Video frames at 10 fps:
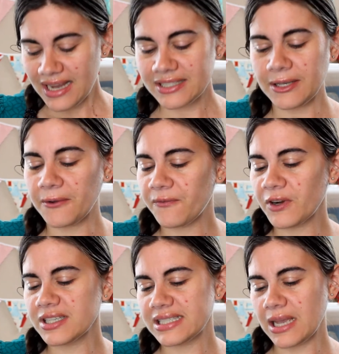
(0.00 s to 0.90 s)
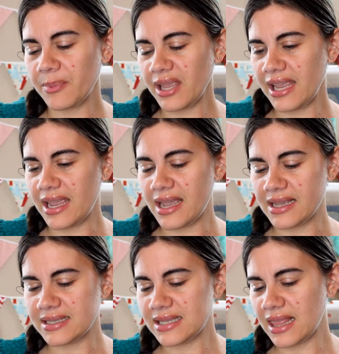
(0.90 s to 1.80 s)
So first up
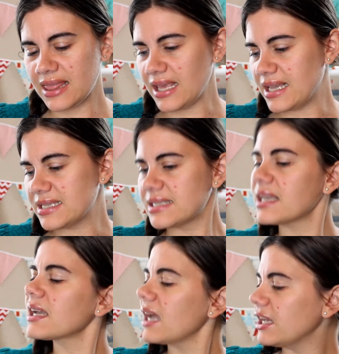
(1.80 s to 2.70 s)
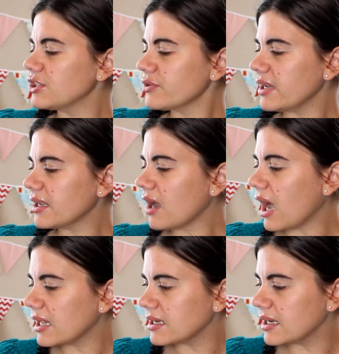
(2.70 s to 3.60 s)
is this country
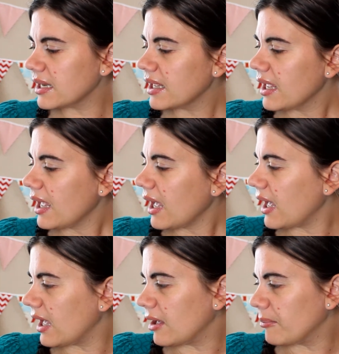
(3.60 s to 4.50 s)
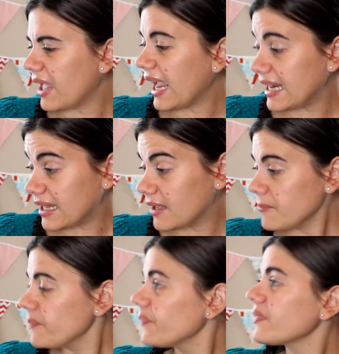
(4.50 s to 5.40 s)
cotton
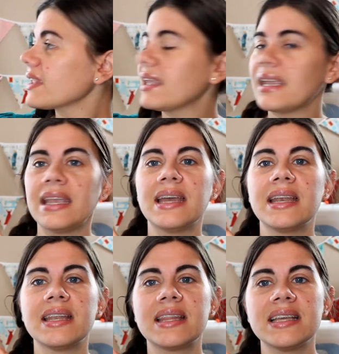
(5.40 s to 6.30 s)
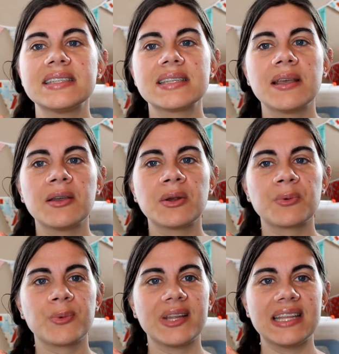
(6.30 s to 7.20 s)
Ada in this
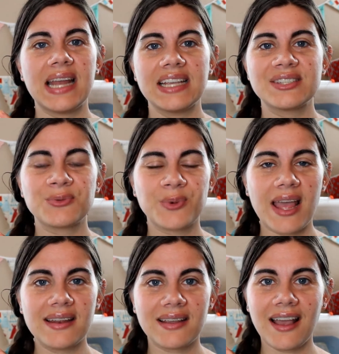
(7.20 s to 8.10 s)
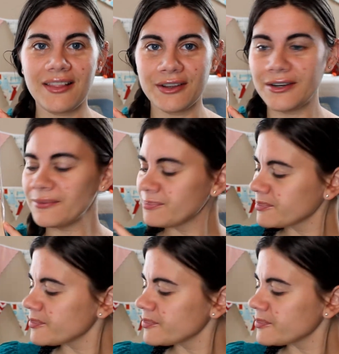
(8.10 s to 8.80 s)
really nice red color.